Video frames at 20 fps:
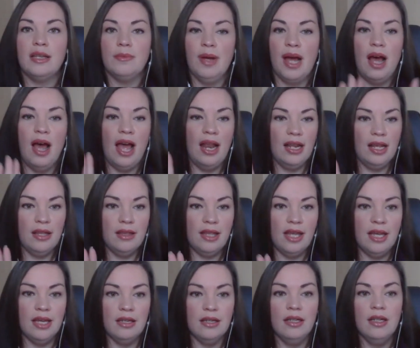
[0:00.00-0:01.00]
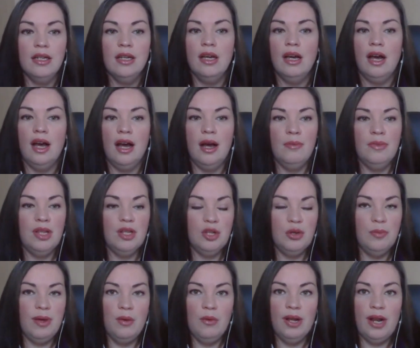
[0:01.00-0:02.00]
about anything that
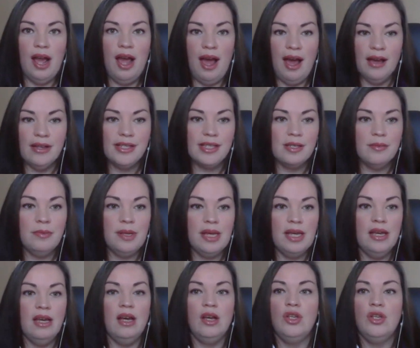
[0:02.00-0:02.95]
you may want to ask me,